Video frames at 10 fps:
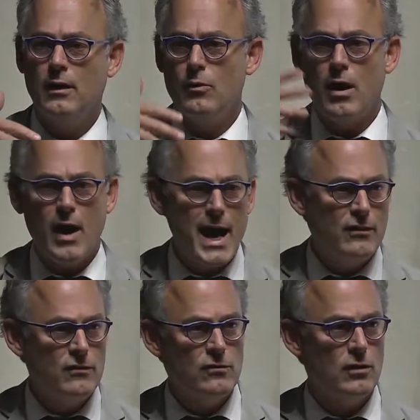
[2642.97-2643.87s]
Uh, we, our
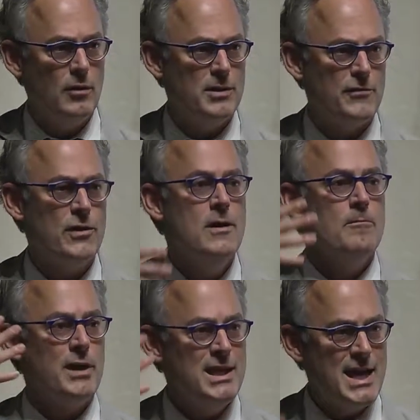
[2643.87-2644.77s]
accents are a little bit
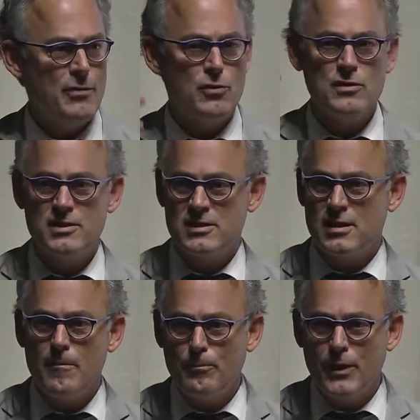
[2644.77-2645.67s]
different, but yet there is
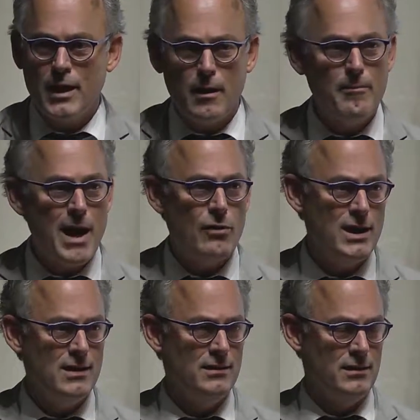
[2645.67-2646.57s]
something
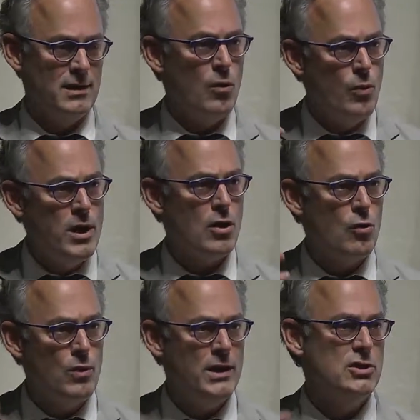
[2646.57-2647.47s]
about England that we are
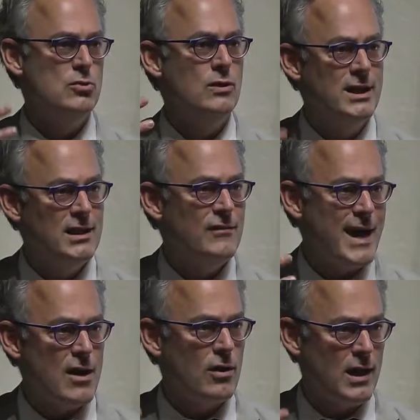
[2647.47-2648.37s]
willing to give
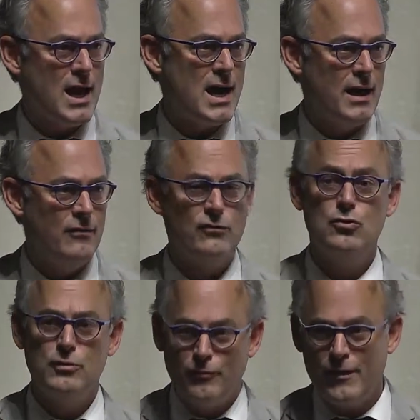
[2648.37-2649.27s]
our lives
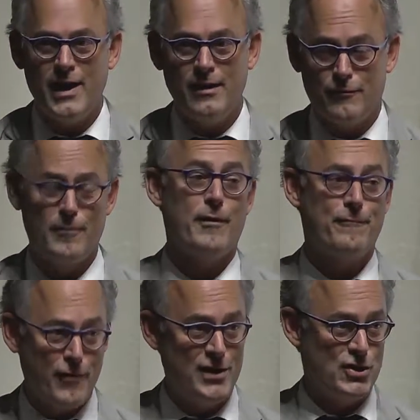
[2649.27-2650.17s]
to defend from the
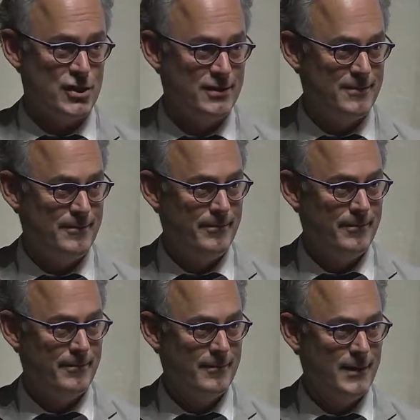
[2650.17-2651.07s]
French.
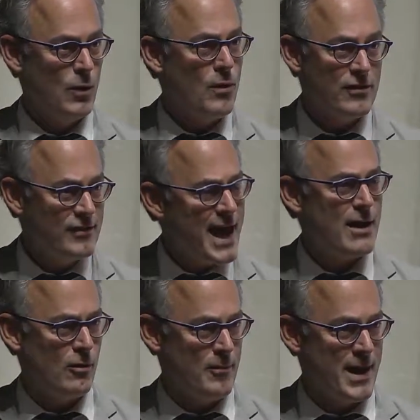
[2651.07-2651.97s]
You know, what is
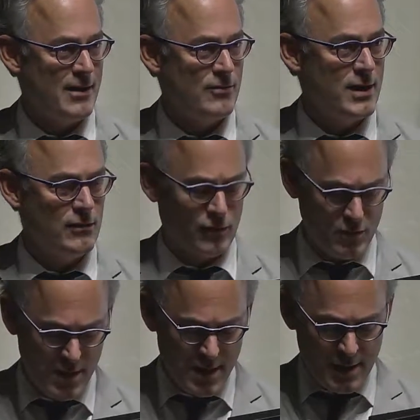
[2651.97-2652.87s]
that all about, right?
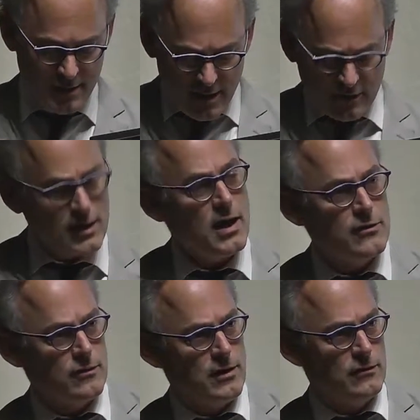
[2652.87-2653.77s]
So these are the
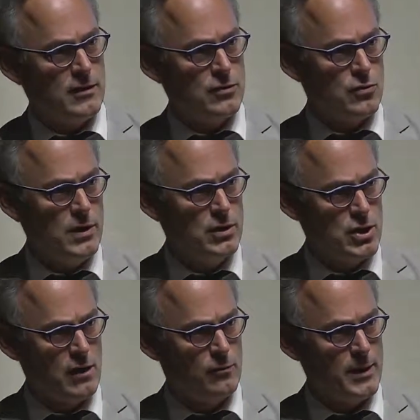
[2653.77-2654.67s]
kinds of things that intrigue
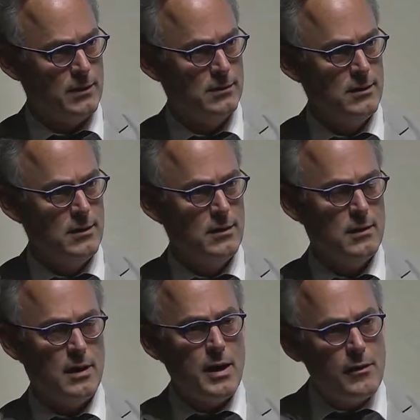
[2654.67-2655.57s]
Shakespeare
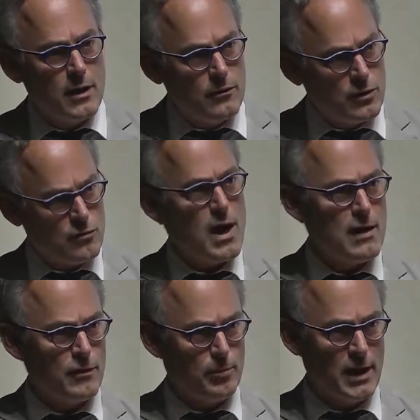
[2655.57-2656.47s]
uh, and that, that,
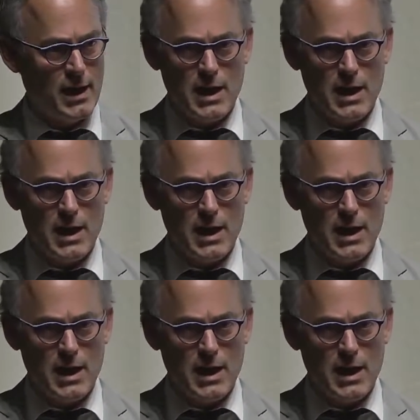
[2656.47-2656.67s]
drive the play.